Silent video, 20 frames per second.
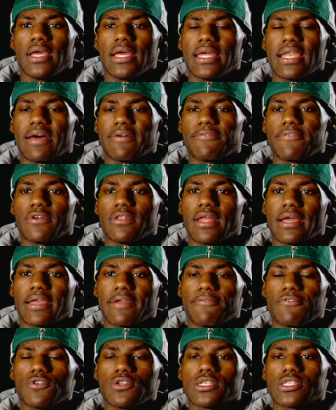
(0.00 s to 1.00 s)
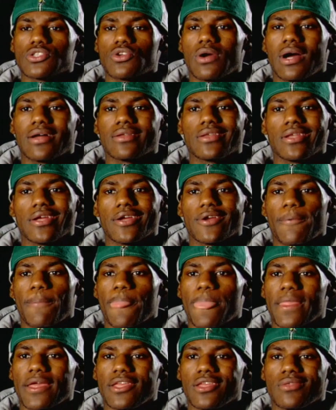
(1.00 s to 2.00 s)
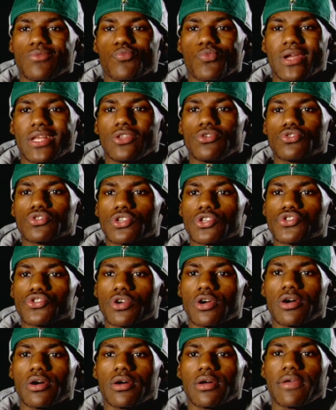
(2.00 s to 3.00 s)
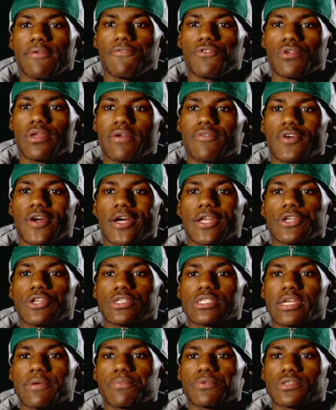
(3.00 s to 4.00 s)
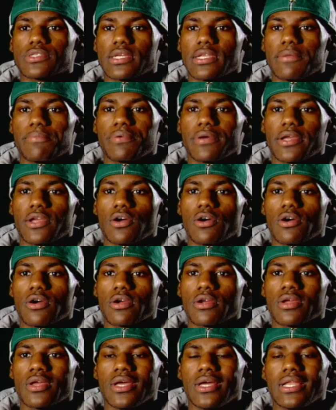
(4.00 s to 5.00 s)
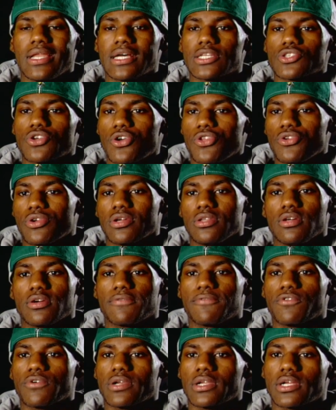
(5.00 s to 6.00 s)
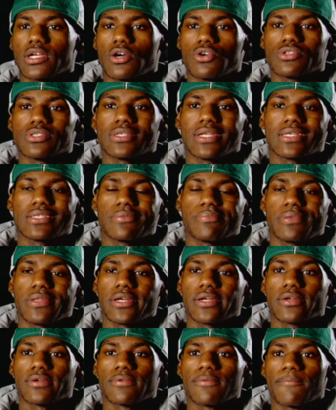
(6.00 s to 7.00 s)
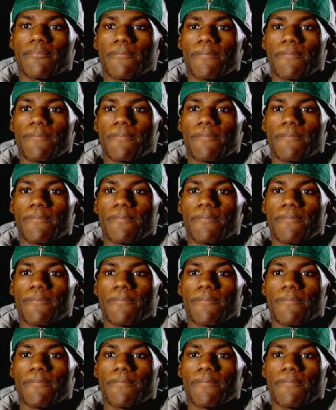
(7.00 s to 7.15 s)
And I feel like if you just go out there and win, lose, or draw, if you give it 110% and play hard, that's all you can look for in a coach and as a player.